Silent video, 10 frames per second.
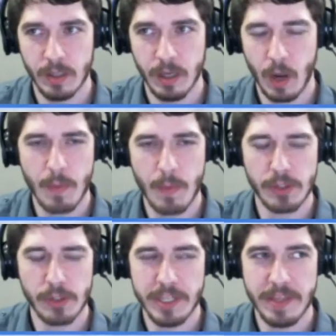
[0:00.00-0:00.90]
I remember
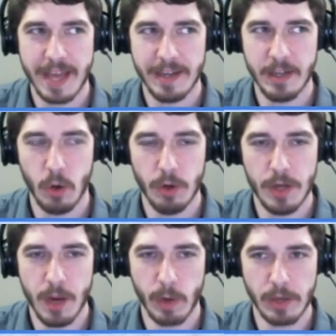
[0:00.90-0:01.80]
seeing that in an old
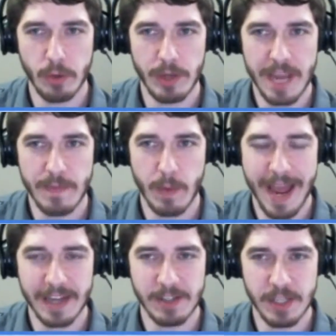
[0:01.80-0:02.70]
Retro Gamer
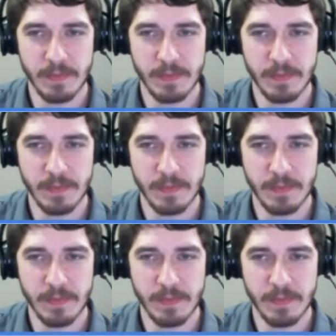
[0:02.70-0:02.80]
magazine.